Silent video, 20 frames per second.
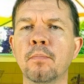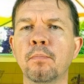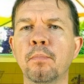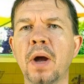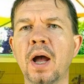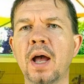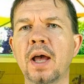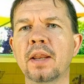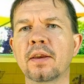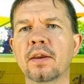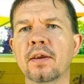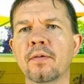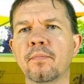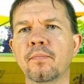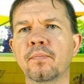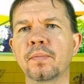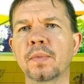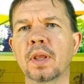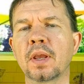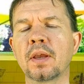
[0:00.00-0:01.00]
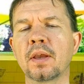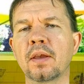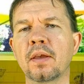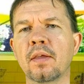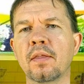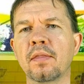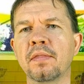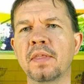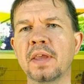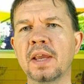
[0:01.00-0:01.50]
But
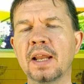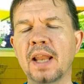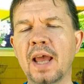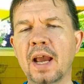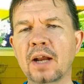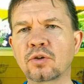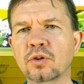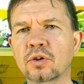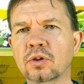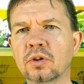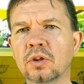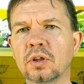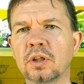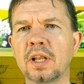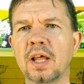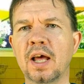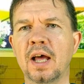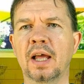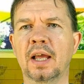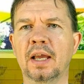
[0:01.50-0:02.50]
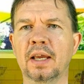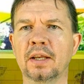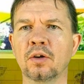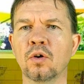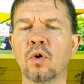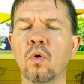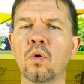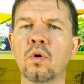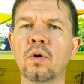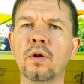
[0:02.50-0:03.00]
the electrical
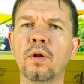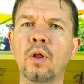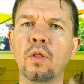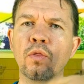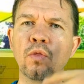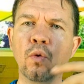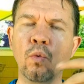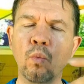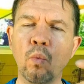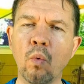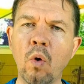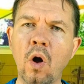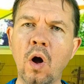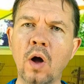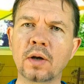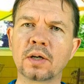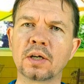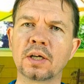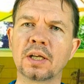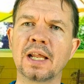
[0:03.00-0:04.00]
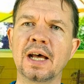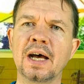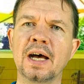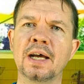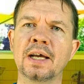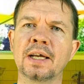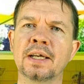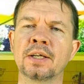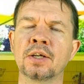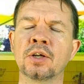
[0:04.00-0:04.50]
line or the water
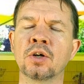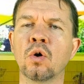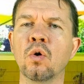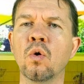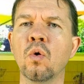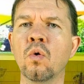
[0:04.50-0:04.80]
line